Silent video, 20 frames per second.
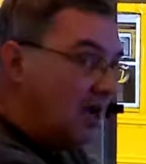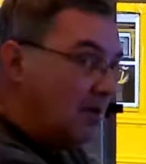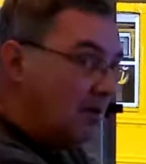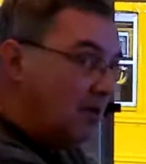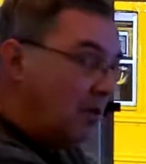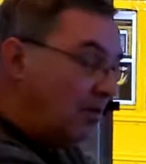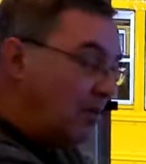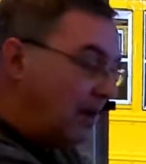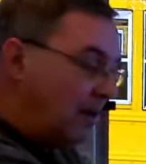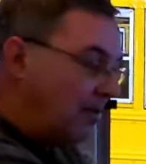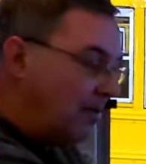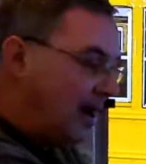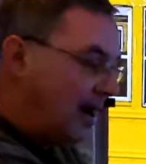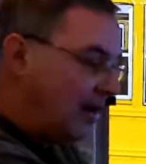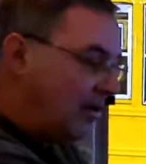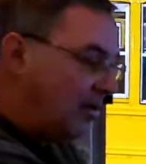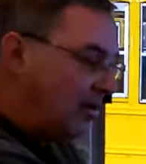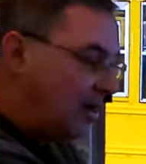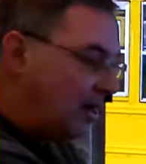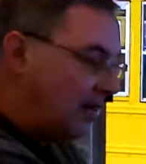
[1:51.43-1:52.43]
The wigwag
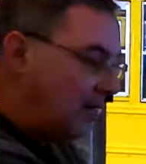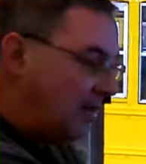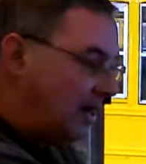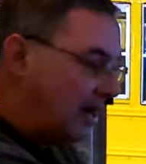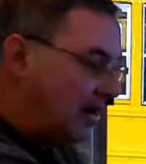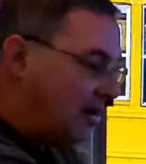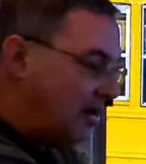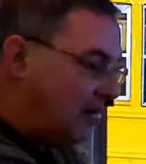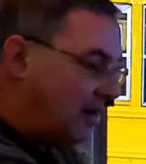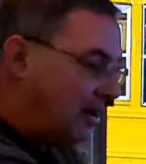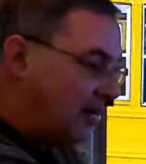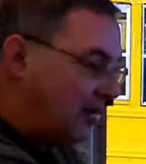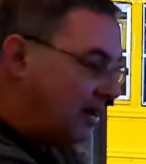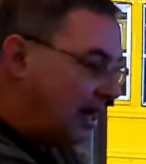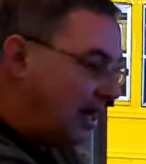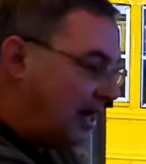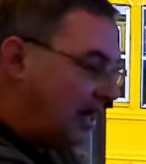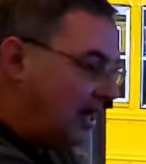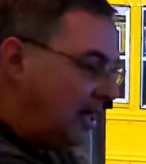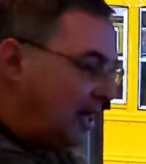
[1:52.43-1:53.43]
will come down about
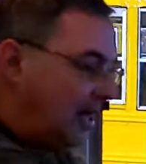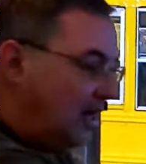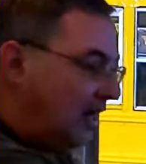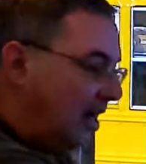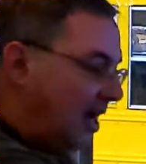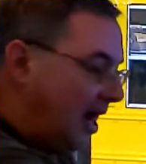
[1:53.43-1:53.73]
90,